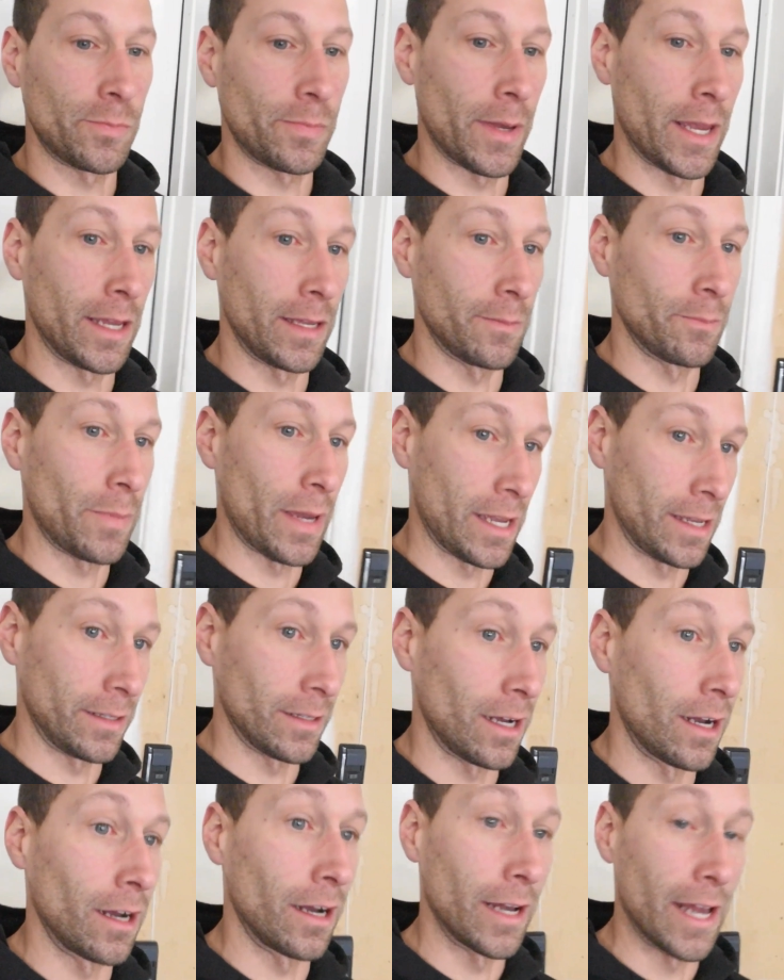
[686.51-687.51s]
paint
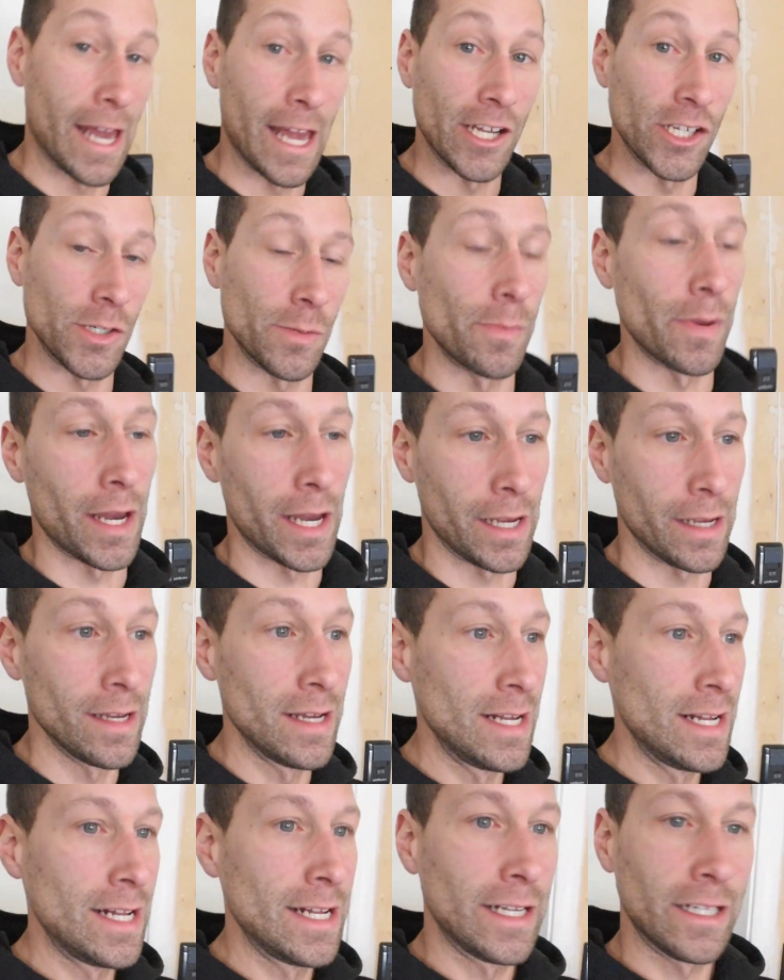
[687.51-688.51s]
engine bay,
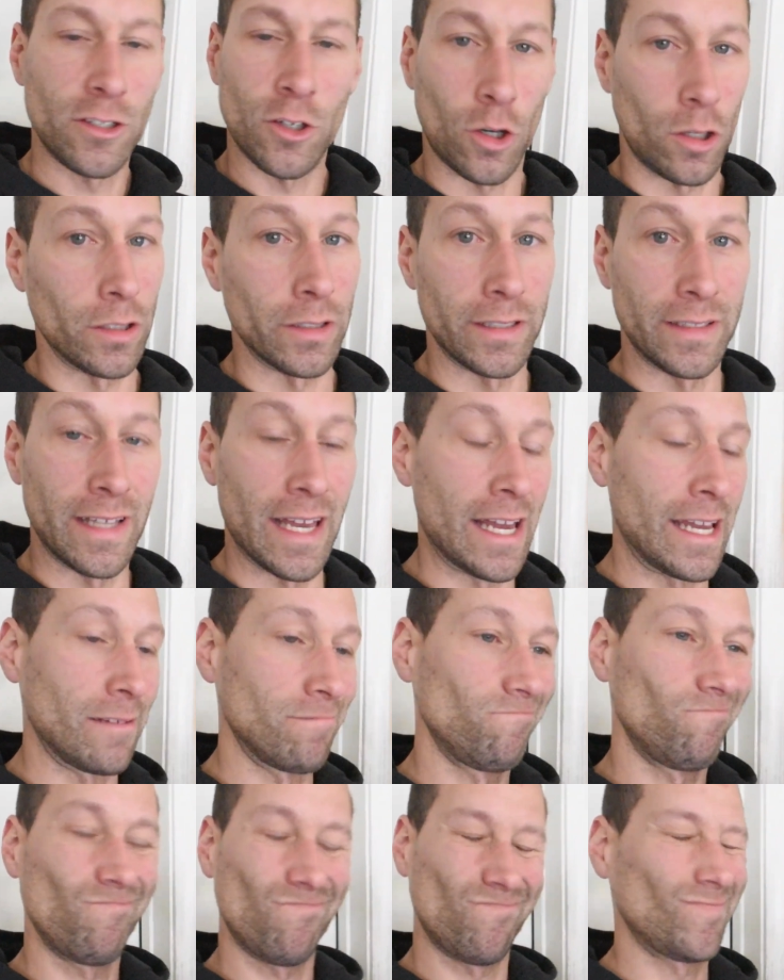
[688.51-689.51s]
call it a day,
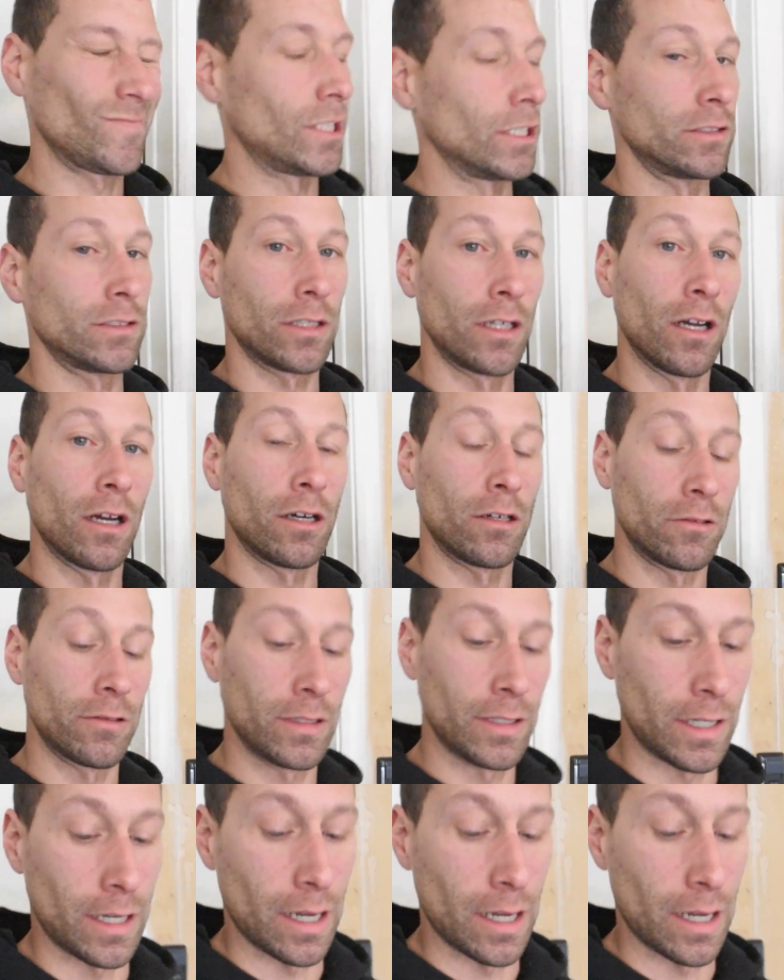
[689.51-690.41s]
good to go.